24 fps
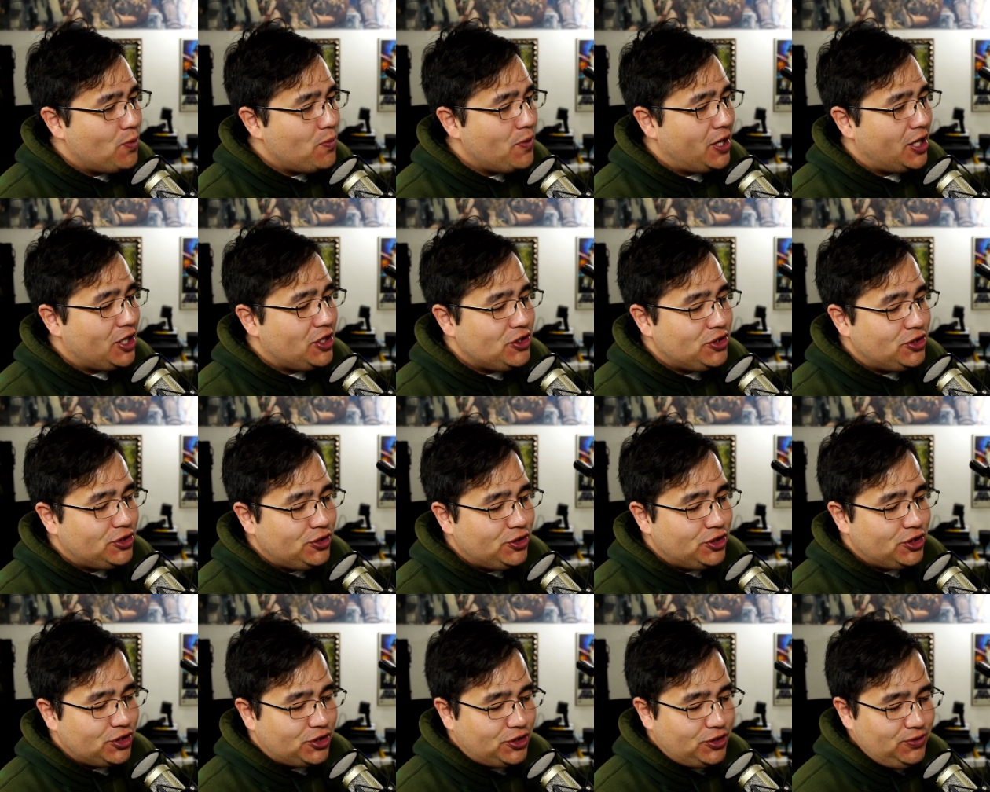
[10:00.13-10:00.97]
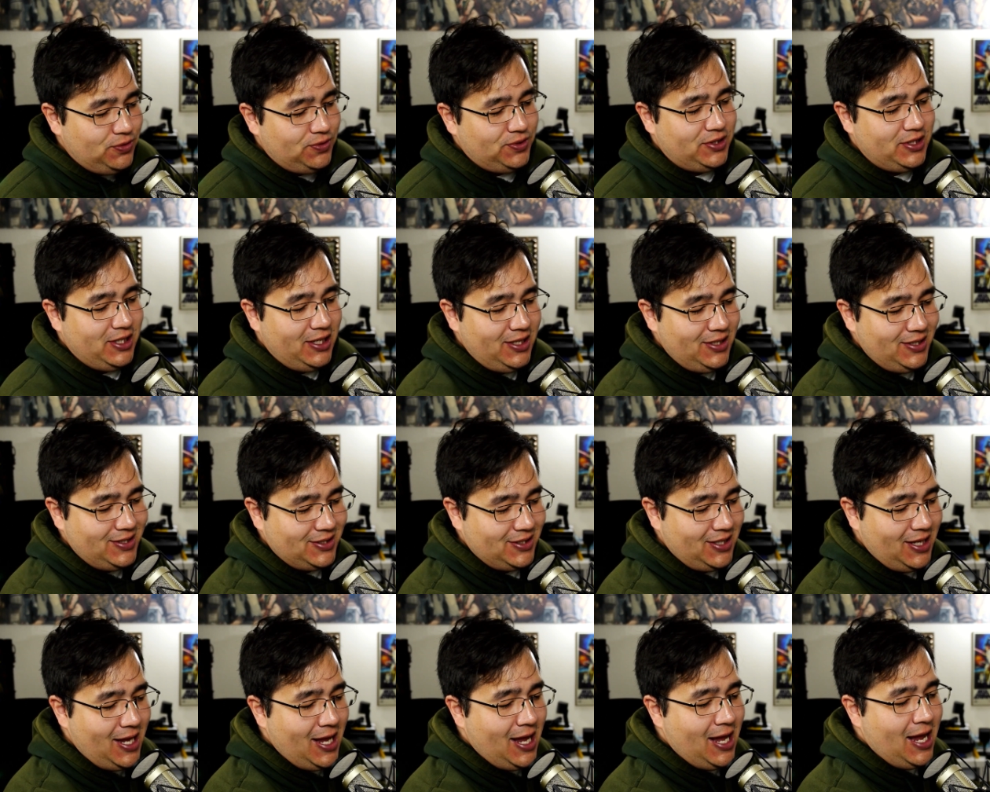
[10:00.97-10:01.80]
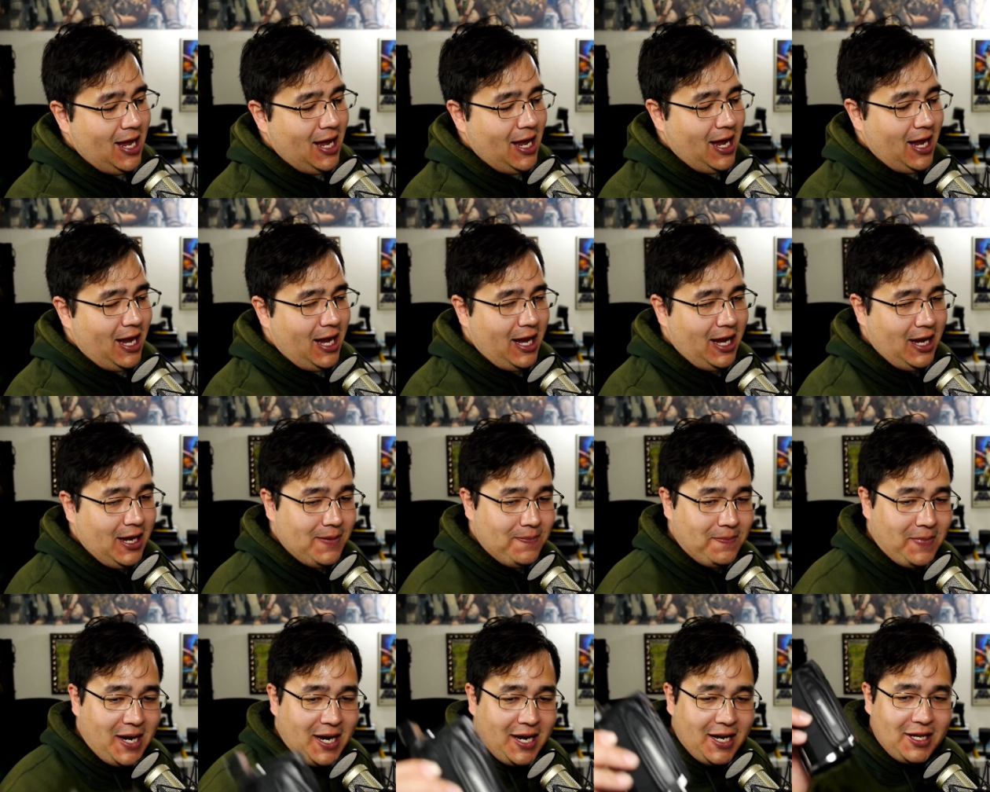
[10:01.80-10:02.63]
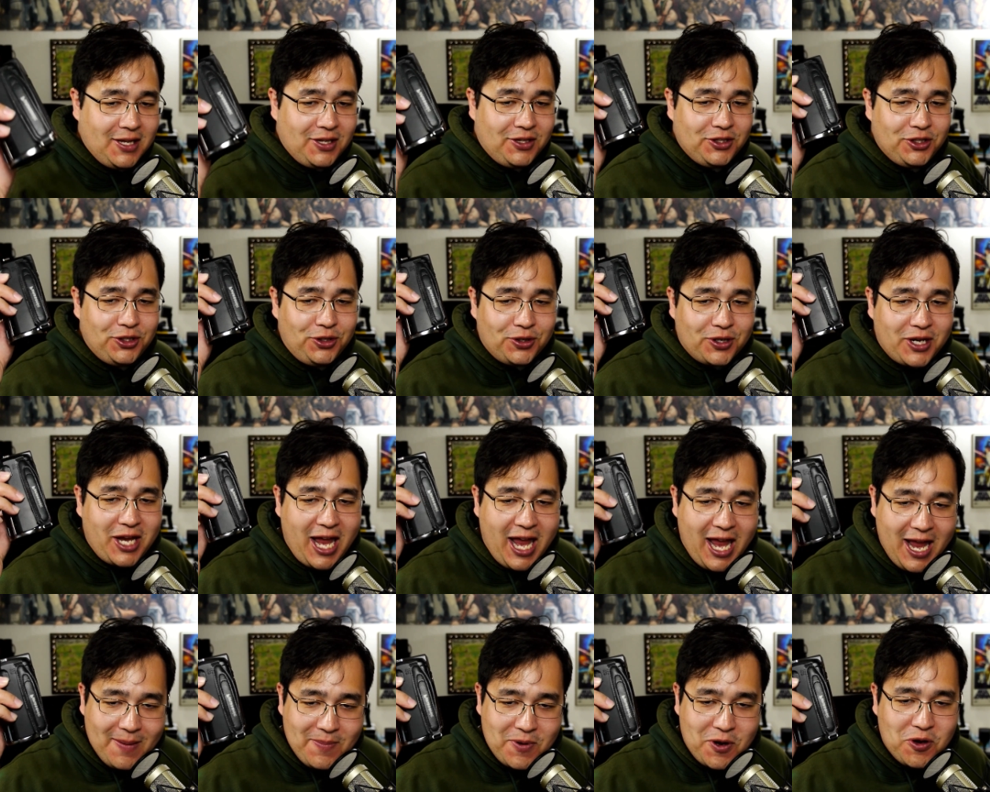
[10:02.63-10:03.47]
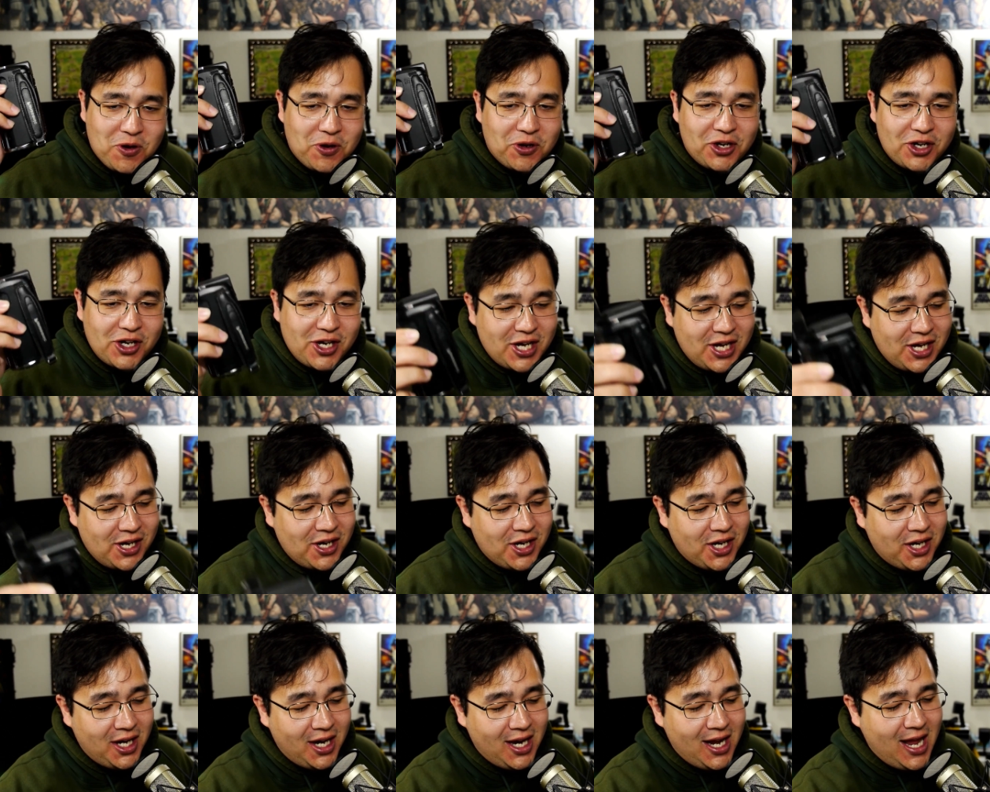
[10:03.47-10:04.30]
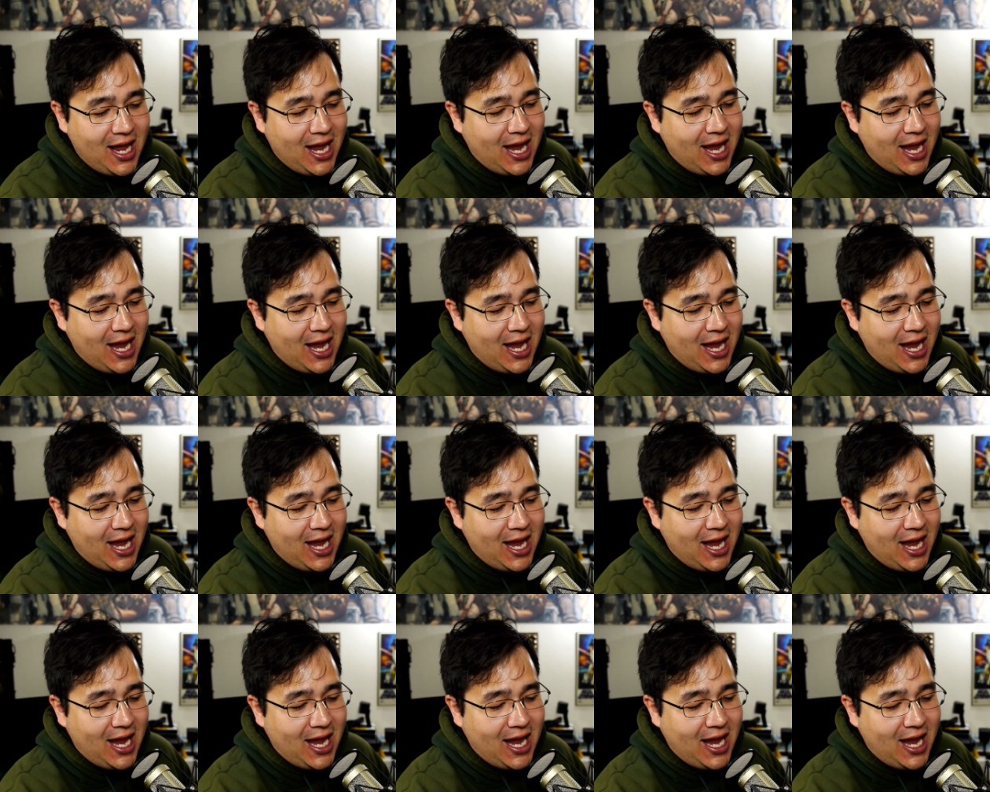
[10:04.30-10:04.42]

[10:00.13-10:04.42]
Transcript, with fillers: when I used to just use this and my little camcorder here.